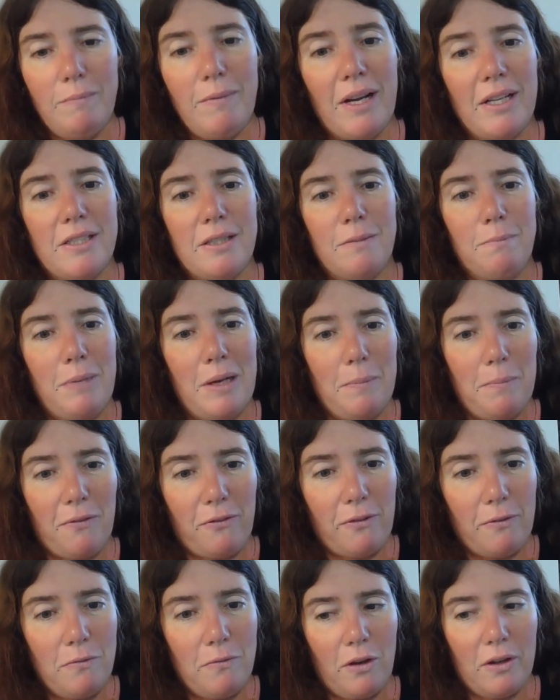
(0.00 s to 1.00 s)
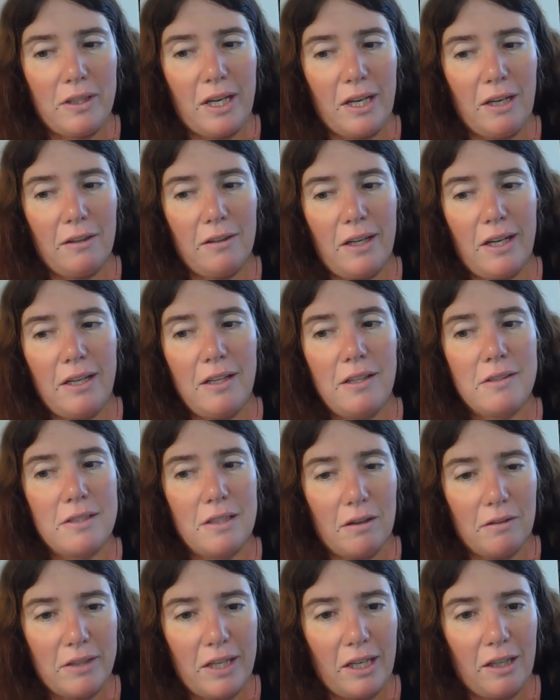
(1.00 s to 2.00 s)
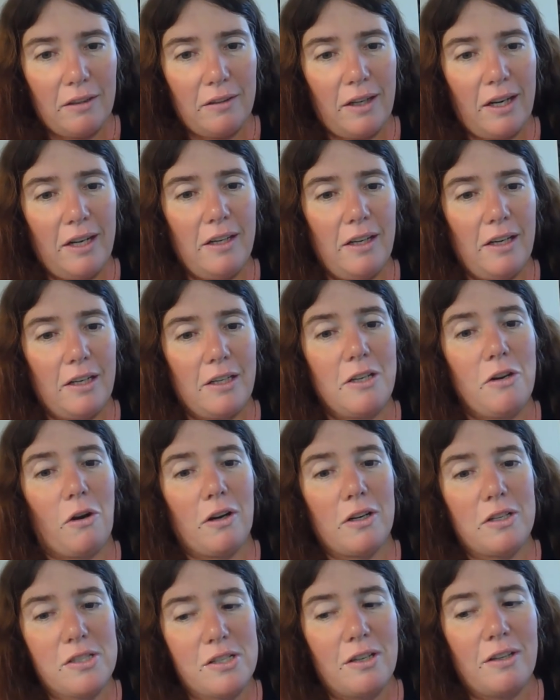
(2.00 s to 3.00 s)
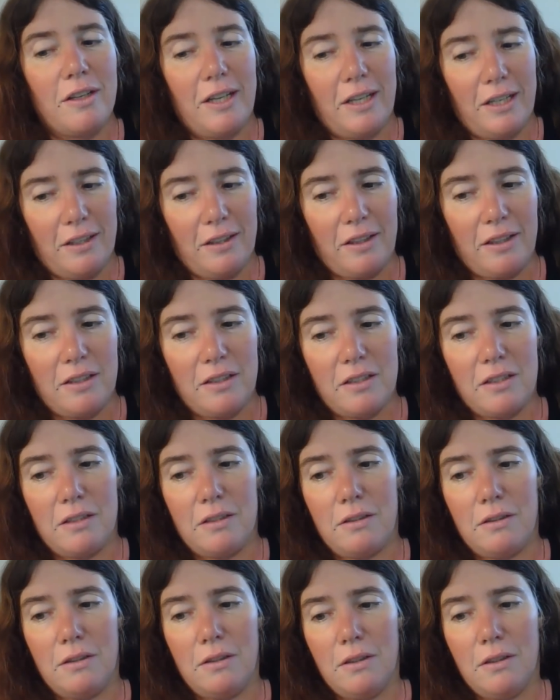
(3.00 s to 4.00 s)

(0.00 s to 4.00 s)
We met some people from North Carolina and South Carolina and Yorkshire, England